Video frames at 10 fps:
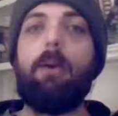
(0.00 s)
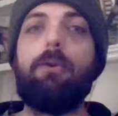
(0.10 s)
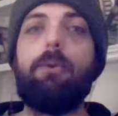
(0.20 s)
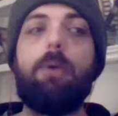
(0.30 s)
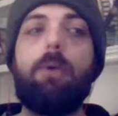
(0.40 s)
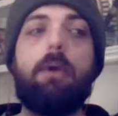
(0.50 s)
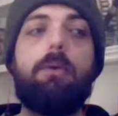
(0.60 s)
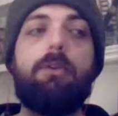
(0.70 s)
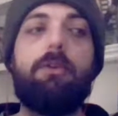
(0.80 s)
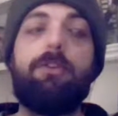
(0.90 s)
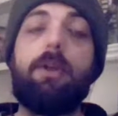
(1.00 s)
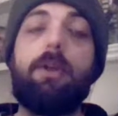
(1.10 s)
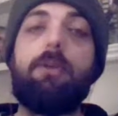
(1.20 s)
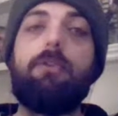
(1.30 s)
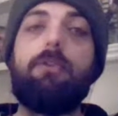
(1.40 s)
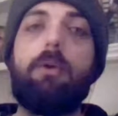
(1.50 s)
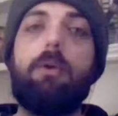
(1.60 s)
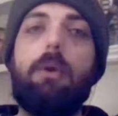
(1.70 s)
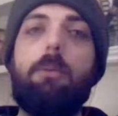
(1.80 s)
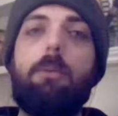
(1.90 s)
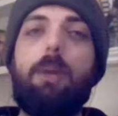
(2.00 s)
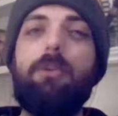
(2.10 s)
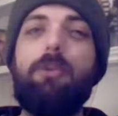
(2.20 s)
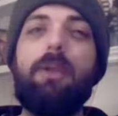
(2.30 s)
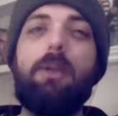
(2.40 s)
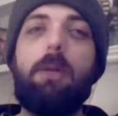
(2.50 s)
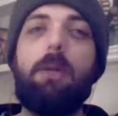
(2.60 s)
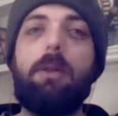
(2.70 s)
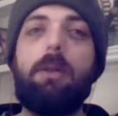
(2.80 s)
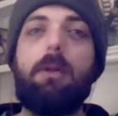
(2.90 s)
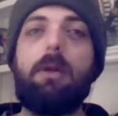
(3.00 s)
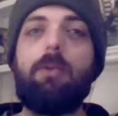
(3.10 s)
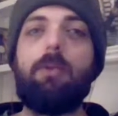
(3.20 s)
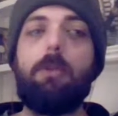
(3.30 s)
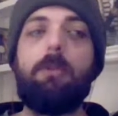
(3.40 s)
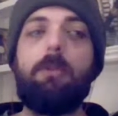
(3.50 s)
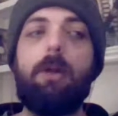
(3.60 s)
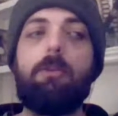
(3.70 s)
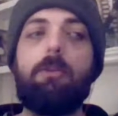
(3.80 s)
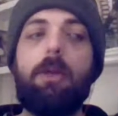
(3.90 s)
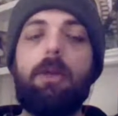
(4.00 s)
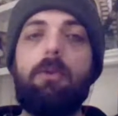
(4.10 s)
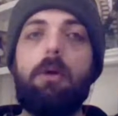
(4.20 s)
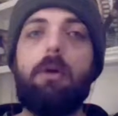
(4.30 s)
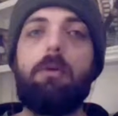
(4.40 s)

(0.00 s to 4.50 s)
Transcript: to finish. So I was thinking it might have been the longest women's match, but I guess not.